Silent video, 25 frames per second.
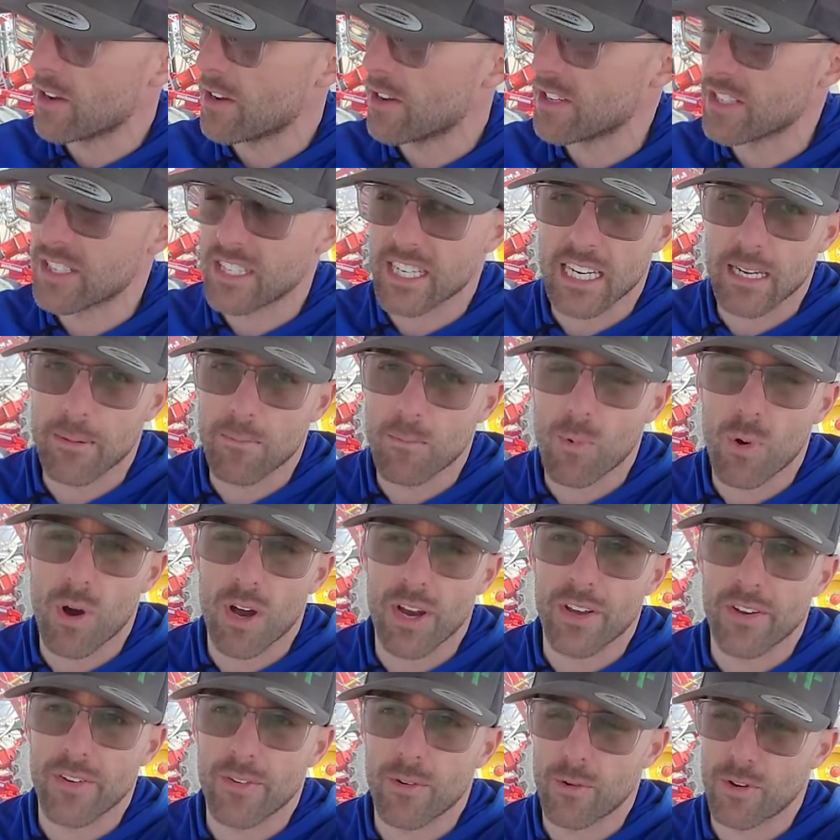on team
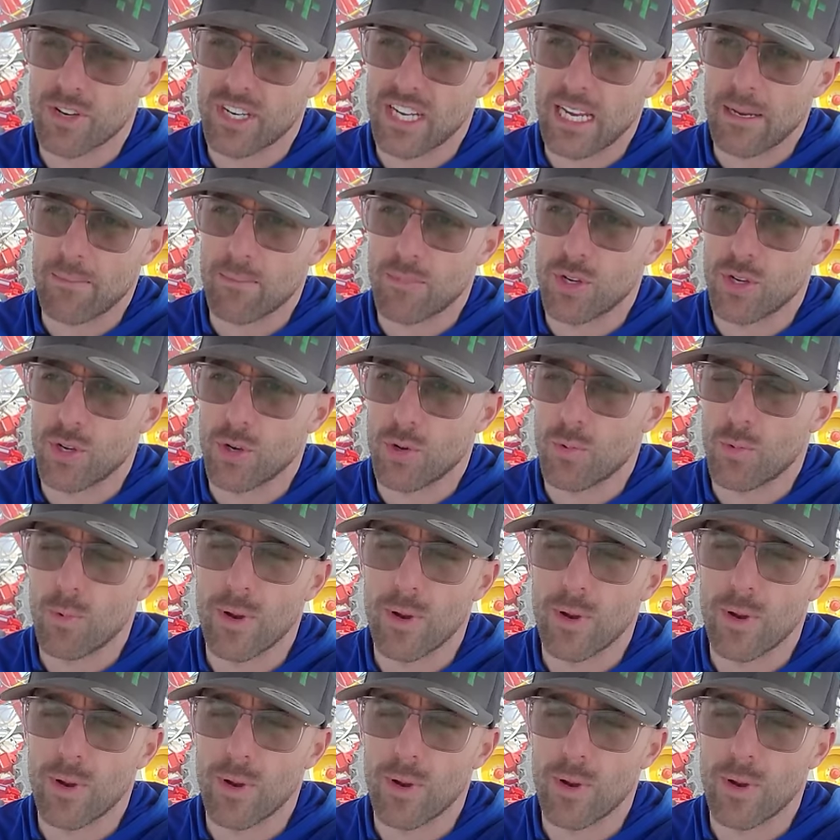one or team two.